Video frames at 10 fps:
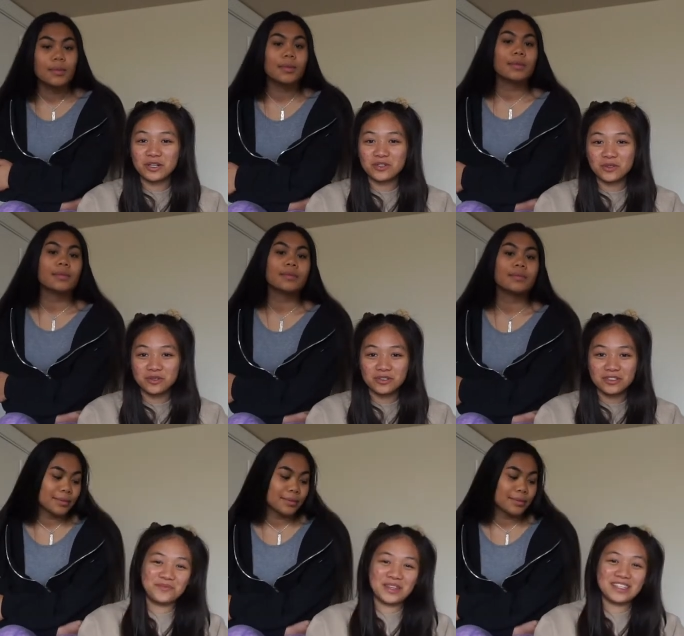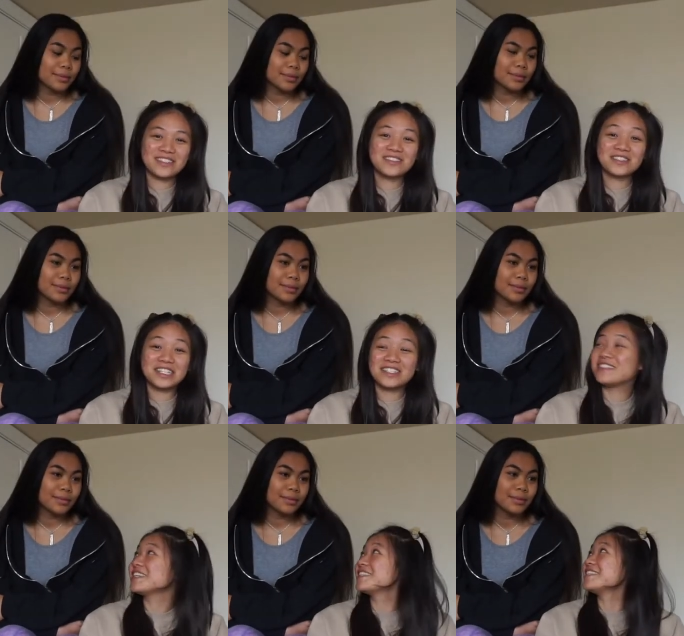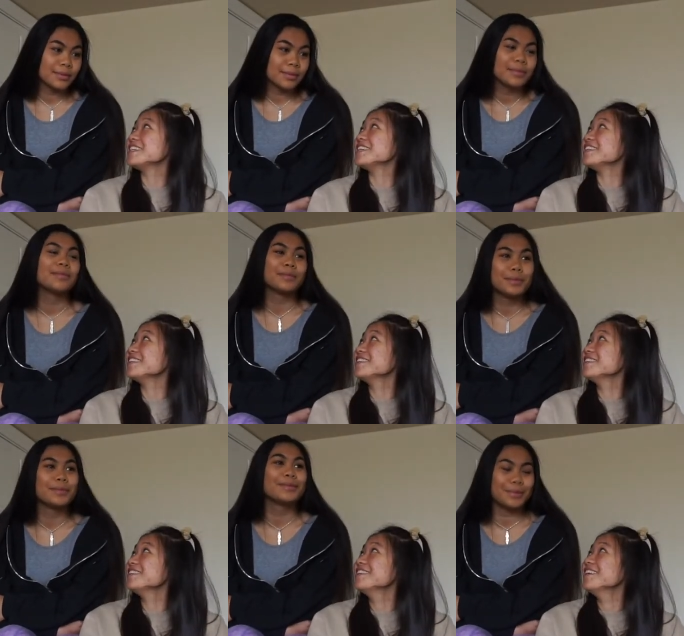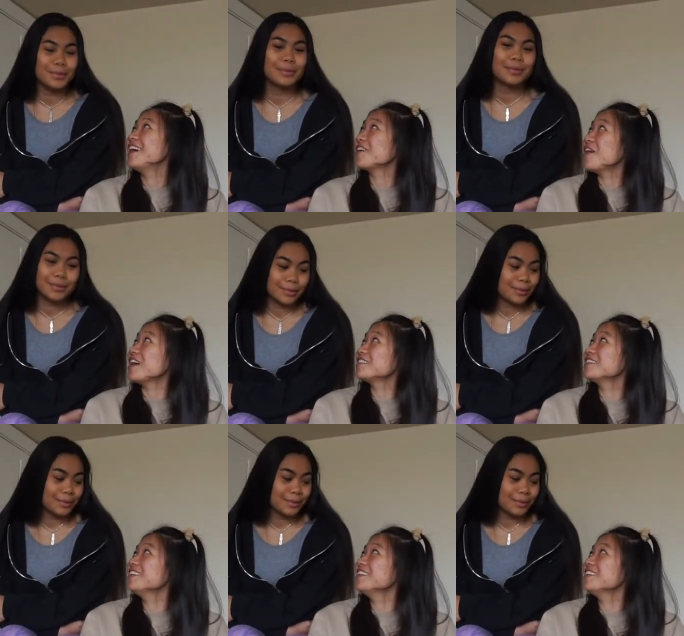Speaker 1: years old. My sister is 16. Mm -hmm. Are you actually?